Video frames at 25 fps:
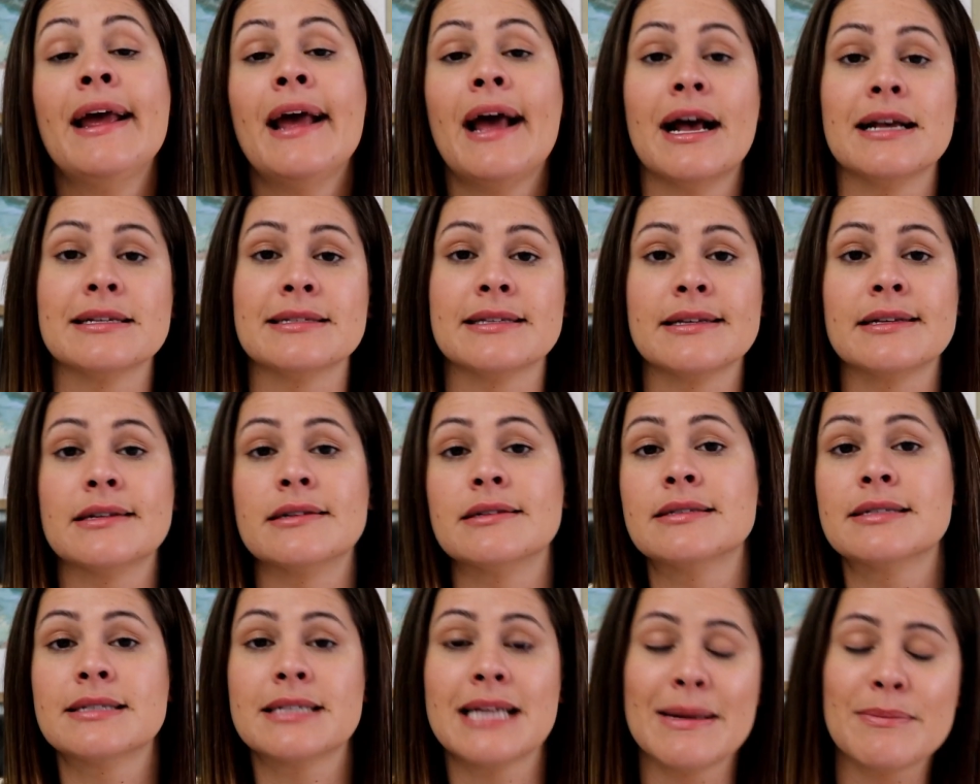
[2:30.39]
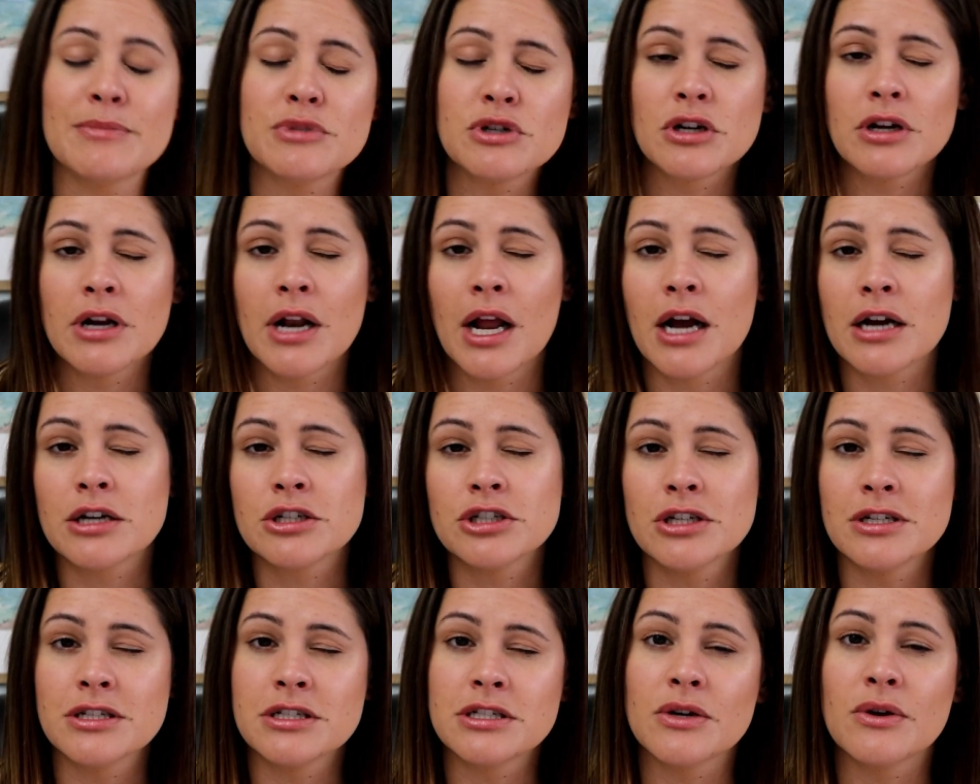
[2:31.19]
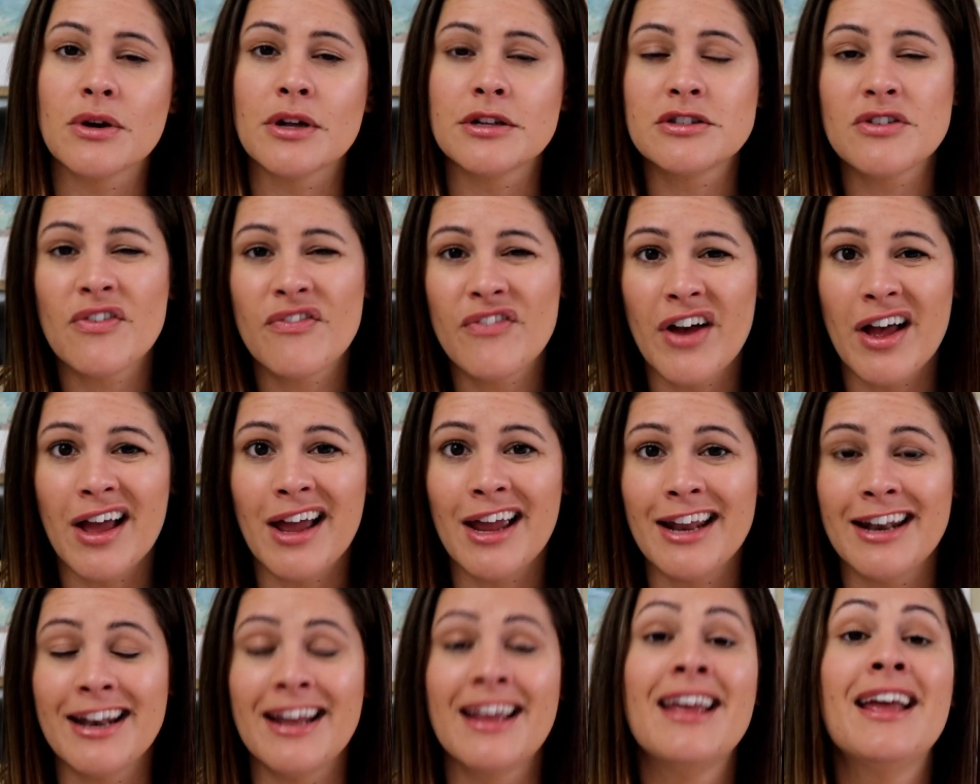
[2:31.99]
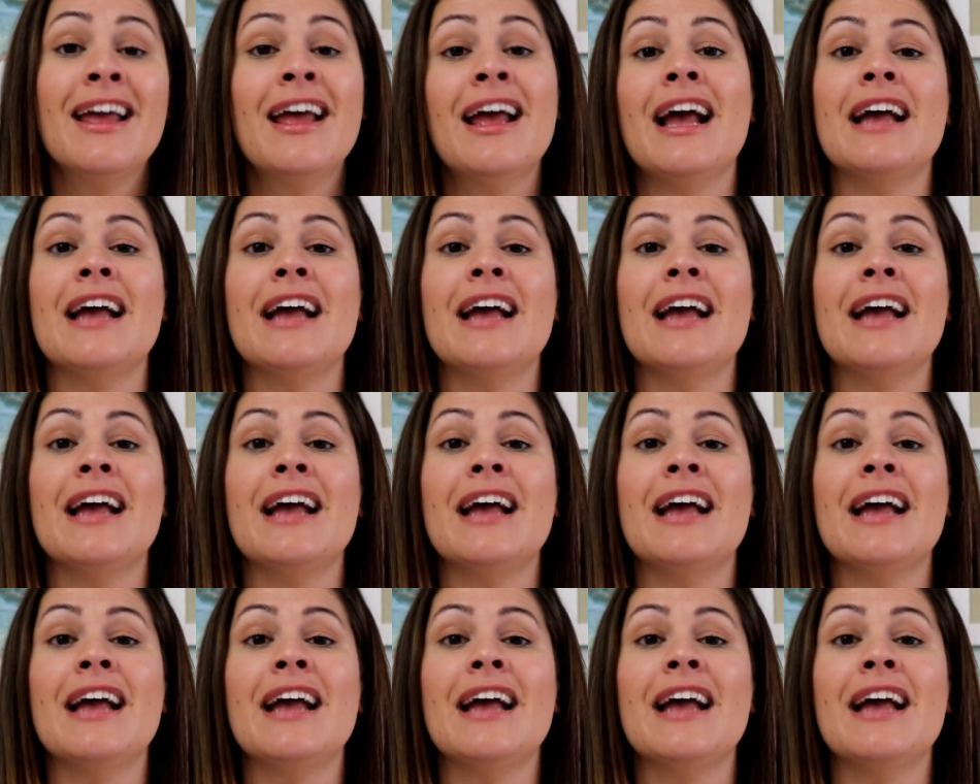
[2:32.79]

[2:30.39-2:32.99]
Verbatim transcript: has a little skip turn action, so it's fun,